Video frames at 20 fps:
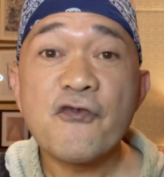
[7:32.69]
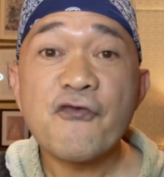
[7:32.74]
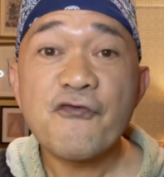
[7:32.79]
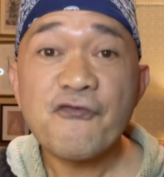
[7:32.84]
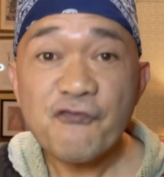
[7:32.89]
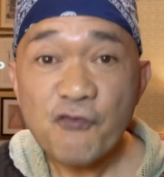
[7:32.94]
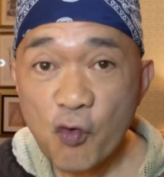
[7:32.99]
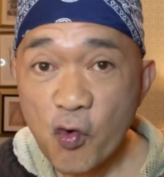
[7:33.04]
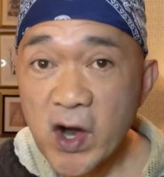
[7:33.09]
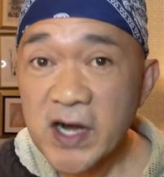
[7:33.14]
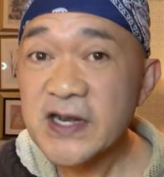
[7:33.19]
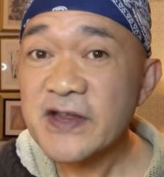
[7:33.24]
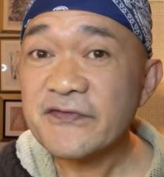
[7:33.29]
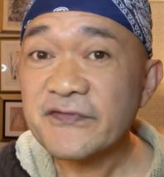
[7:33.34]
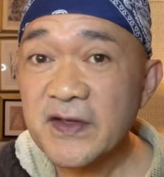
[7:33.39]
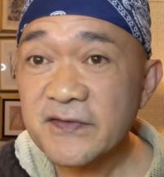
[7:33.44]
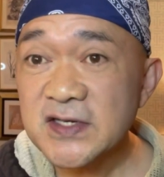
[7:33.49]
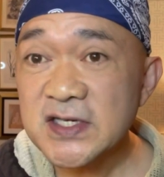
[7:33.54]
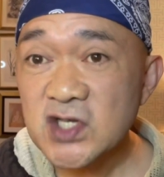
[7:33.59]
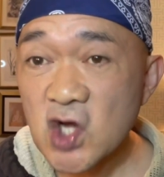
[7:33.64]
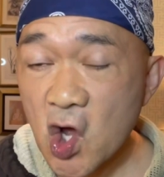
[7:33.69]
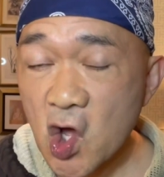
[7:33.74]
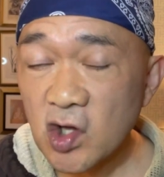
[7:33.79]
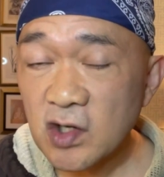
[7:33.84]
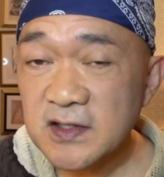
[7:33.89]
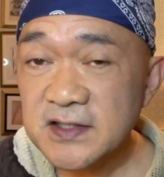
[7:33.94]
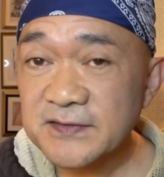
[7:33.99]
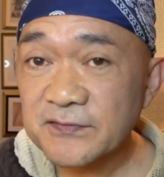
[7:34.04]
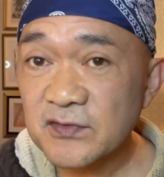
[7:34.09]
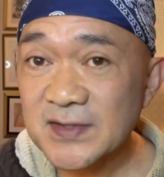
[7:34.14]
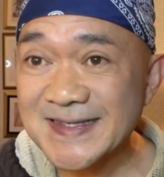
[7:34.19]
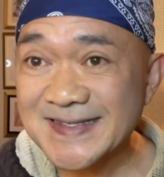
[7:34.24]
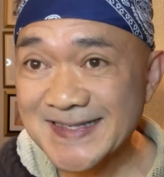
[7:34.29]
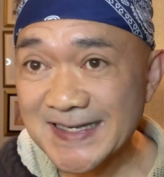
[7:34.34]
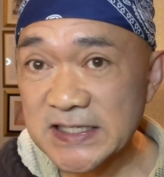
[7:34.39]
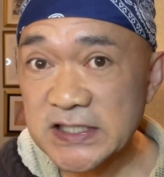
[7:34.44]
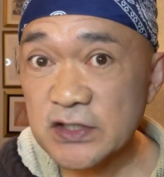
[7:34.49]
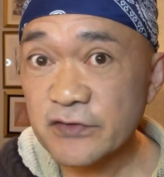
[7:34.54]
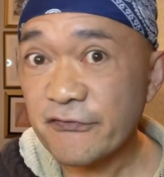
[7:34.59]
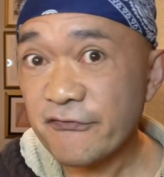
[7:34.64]
$450 for a
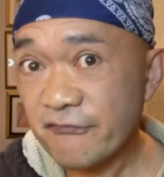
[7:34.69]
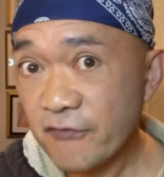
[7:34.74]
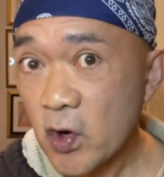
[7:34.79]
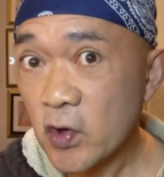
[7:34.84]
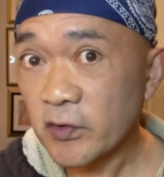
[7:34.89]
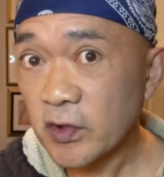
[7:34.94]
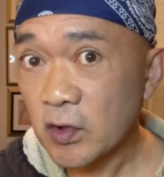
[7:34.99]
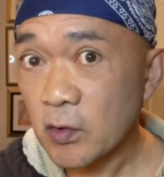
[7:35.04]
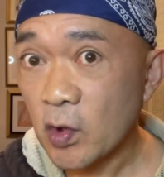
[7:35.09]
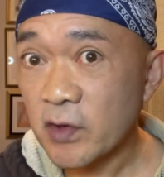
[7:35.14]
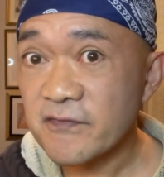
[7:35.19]
single photo